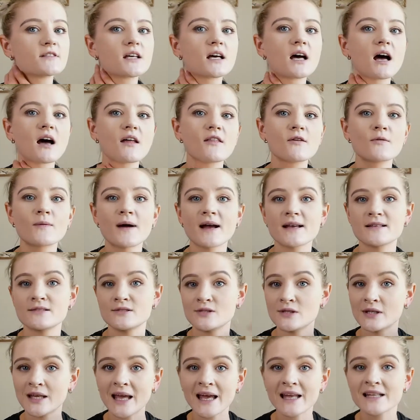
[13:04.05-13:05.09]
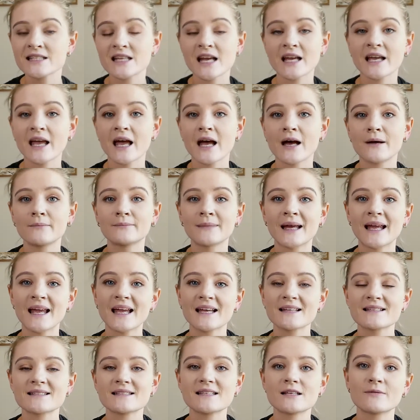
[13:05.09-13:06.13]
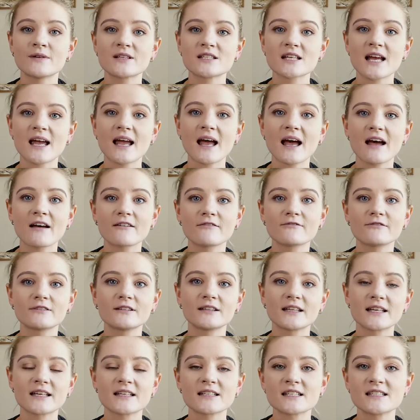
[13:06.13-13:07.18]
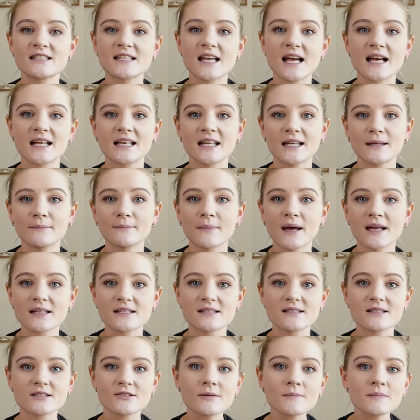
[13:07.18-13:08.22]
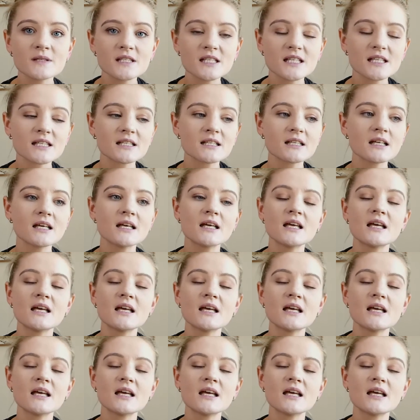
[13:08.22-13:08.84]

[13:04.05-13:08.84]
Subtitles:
Otherwise, you can check out my Etsy, which I have linked down in my description.